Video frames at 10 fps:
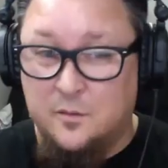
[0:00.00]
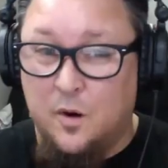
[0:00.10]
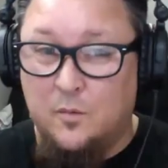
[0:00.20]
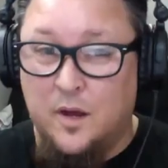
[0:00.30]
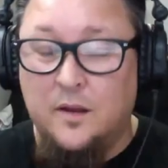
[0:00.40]

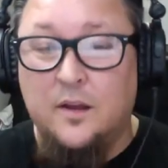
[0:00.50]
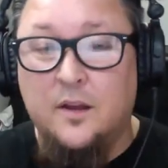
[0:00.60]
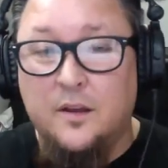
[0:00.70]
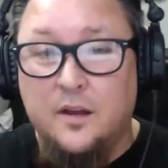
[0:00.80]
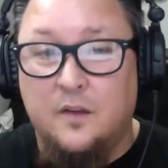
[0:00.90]
way.
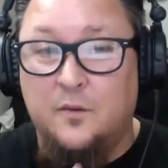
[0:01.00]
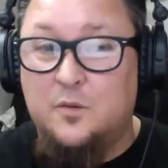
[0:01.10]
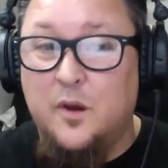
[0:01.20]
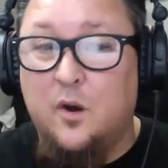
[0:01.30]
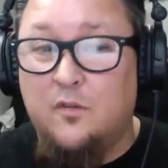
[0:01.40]
If you
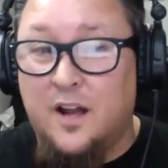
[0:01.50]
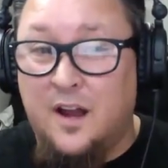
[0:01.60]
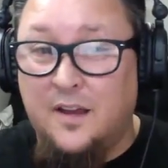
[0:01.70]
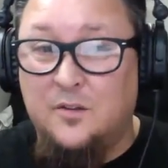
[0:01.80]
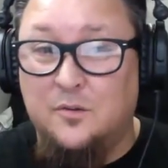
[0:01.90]
swing over to
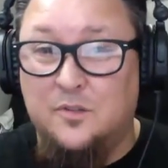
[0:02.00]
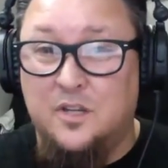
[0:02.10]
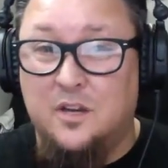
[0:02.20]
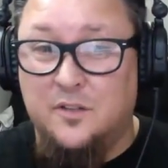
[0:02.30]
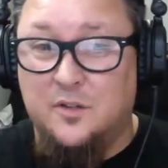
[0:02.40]
iTunes and
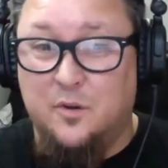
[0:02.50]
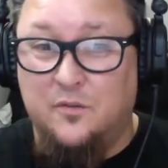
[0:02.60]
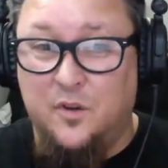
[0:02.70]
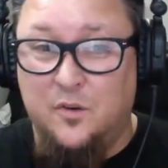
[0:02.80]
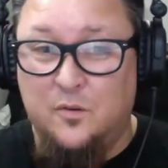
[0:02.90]
give us a
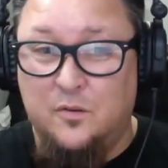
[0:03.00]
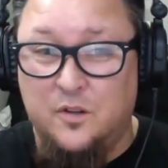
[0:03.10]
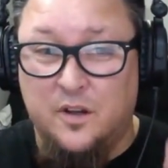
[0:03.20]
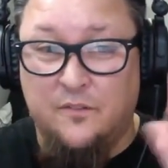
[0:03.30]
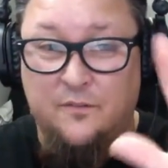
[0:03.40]
review,
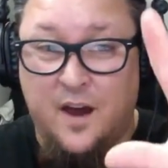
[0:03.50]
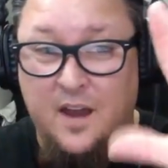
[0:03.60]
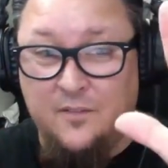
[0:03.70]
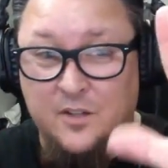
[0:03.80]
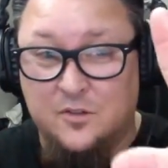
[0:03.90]
you'll get
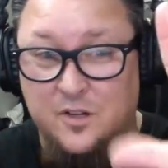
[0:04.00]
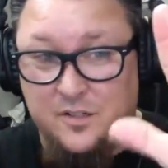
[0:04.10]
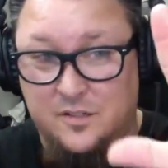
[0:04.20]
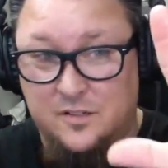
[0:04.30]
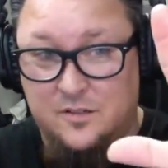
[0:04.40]
5
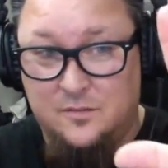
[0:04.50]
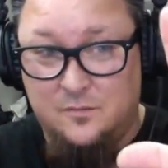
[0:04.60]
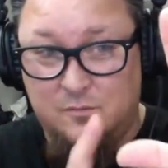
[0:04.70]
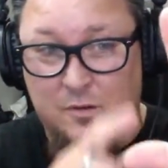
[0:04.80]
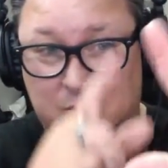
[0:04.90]
entries.
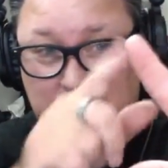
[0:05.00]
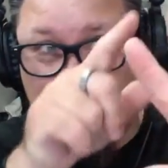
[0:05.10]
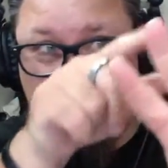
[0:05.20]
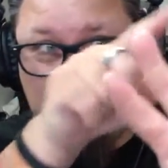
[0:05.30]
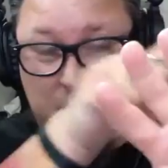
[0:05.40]
1, 2,
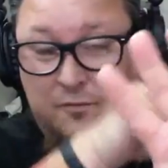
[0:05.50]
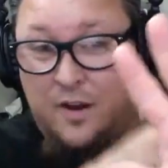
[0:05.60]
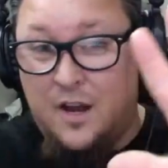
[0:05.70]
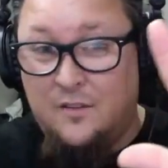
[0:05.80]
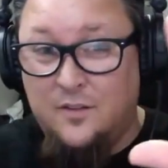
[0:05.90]
3, 4,
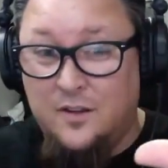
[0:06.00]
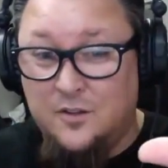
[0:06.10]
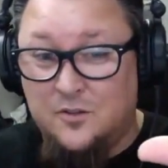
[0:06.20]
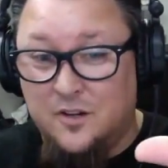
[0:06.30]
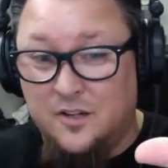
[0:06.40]
5
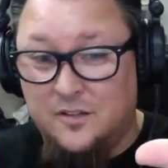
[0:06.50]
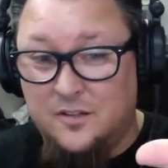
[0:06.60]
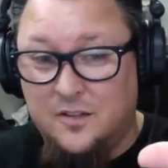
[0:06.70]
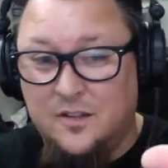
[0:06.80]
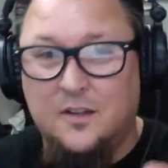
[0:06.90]

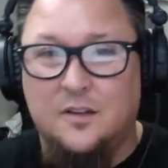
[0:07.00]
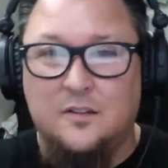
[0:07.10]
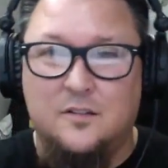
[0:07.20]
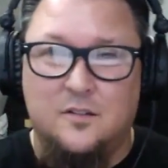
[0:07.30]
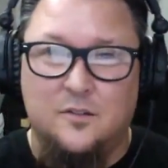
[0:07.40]
entries
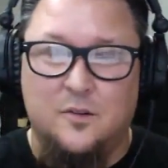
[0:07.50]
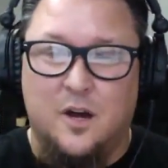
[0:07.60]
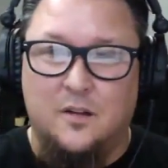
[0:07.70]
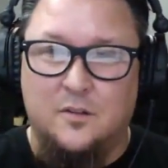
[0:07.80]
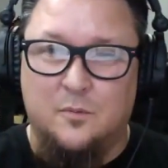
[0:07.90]

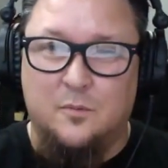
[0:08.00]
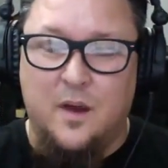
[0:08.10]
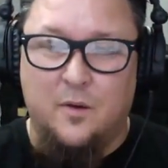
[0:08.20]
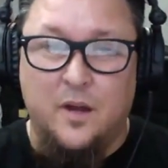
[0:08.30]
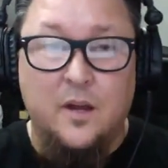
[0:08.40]
to win
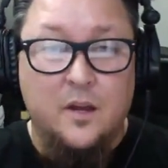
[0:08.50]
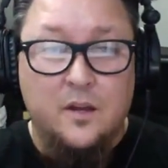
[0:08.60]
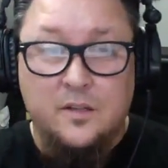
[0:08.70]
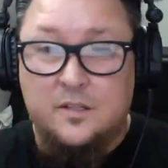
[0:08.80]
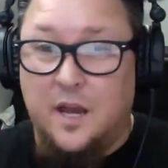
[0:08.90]
that way.
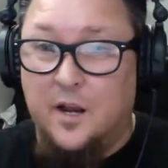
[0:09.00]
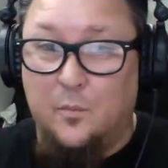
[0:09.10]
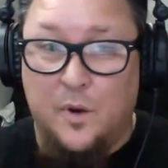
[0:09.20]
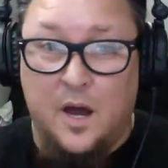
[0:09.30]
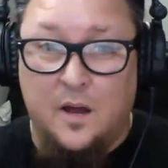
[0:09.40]
Sign
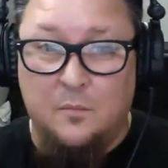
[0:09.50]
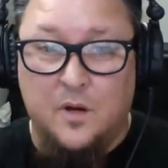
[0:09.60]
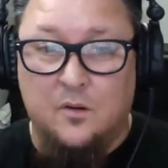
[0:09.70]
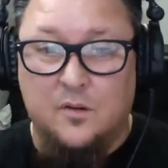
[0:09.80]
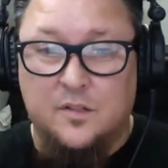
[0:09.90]
up on
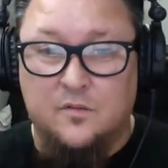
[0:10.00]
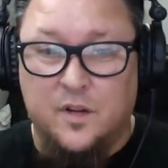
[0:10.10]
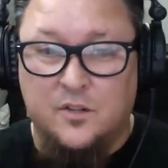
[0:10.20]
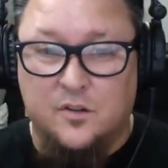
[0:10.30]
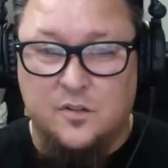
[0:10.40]
Mirrorless
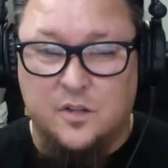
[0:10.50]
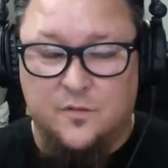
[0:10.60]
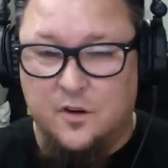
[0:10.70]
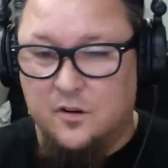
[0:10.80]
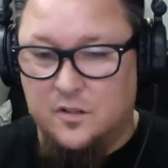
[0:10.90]
Adventures. If
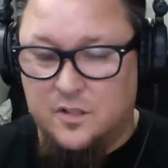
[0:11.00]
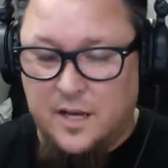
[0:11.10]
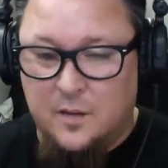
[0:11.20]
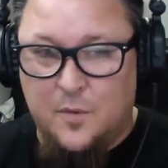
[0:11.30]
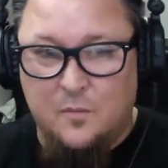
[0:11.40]
you're
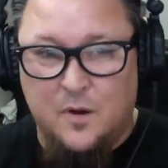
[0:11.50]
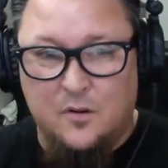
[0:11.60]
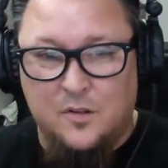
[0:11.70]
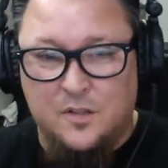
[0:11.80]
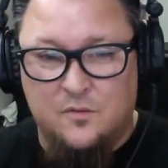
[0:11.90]
signed up on
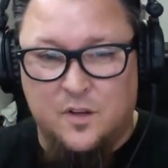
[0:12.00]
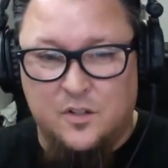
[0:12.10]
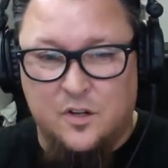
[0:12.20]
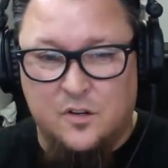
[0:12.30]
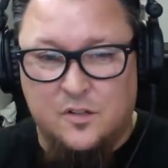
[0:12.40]
Mirrorless
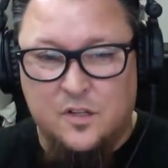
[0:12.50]
Adventures,